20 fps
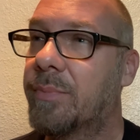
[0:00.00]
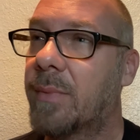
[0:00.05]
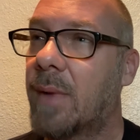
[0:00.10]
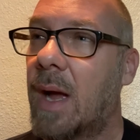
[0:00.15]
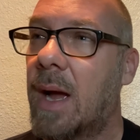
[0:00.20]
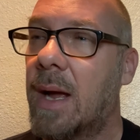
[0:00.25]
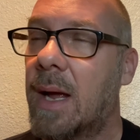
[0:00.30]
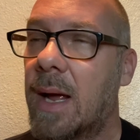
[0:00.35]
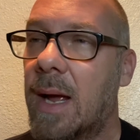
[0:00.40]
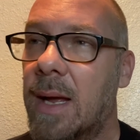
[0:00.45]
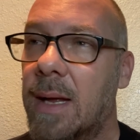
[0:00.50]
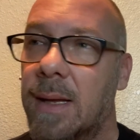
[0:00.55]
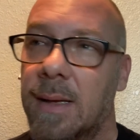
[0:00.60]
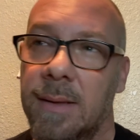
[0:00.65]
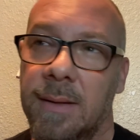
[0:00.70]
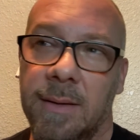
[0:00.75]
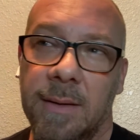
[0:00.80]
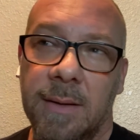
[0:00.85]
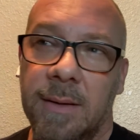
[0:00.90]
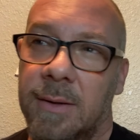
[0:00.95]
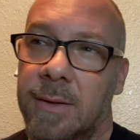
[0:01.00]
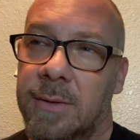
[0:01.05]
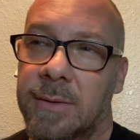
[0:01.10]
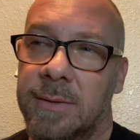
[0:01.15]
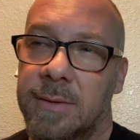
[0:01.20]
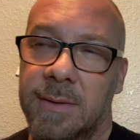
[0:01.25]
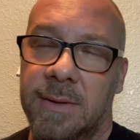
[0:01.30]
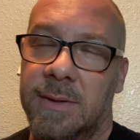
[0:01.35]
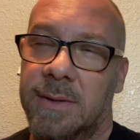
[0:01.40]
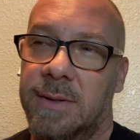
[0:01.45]

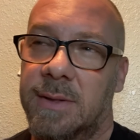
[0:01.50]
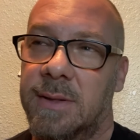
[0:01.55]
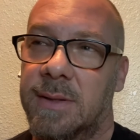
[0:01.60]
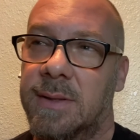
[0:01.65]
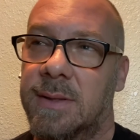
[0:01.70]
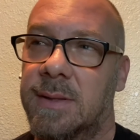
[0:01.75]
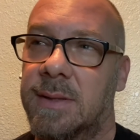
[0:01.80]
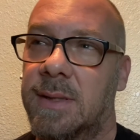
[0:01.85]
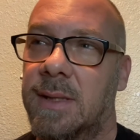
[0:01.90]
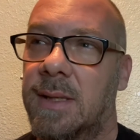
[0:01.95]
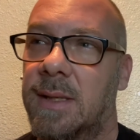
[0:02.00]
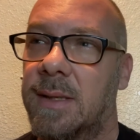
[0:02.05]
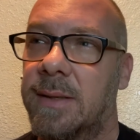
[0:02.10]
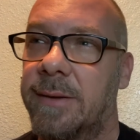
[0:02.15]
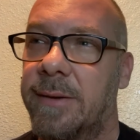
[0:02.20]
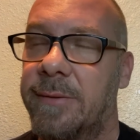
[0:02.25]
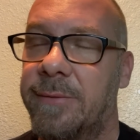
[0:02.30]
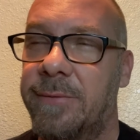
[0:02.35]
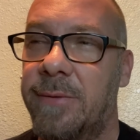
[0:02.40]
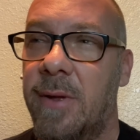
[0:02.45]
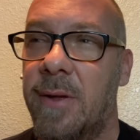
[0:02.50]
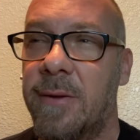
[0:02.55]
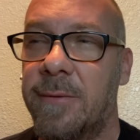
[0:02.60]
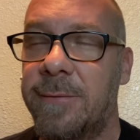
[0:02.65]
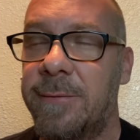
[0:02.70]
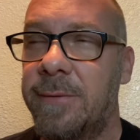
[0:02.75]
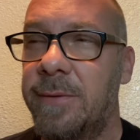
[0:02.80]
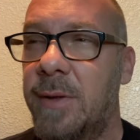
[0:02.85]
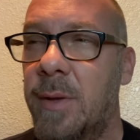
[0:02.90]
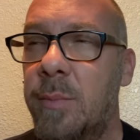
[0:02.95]
It's just
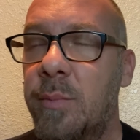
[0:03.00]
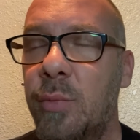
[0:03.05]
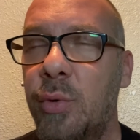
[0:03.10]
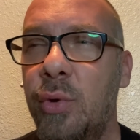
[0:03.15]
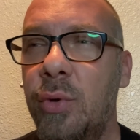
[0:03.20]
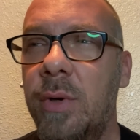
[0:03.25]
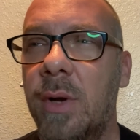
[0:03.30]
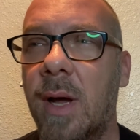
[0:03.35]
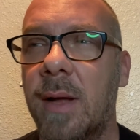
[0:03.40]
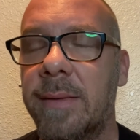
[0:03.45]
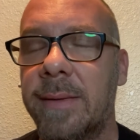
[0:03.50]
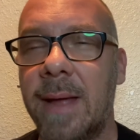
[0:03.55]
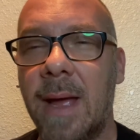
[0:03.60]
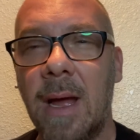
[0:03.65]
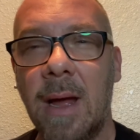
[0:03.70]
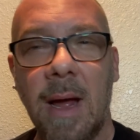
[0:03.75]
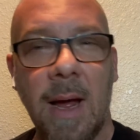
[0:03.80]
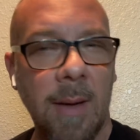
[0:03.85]
if the mood on that,